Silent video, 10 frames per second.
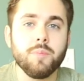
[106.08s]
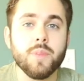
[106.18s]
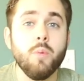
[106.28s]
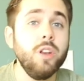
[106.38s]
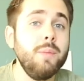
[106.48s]

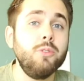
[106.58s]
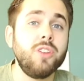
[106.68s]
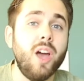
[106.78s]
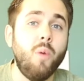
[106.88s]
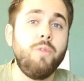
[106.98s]
One of the most
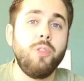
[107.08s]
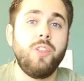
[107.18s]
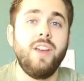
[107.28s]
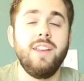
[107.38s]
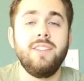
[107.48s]
helpful
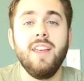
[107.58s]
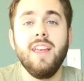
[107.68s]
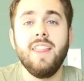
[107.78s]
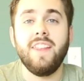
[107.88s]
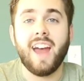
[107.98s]
things
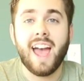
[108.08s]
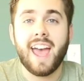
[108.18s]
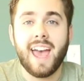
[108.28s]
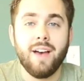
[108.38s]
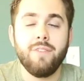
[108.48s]
that I
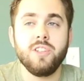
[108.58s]
have,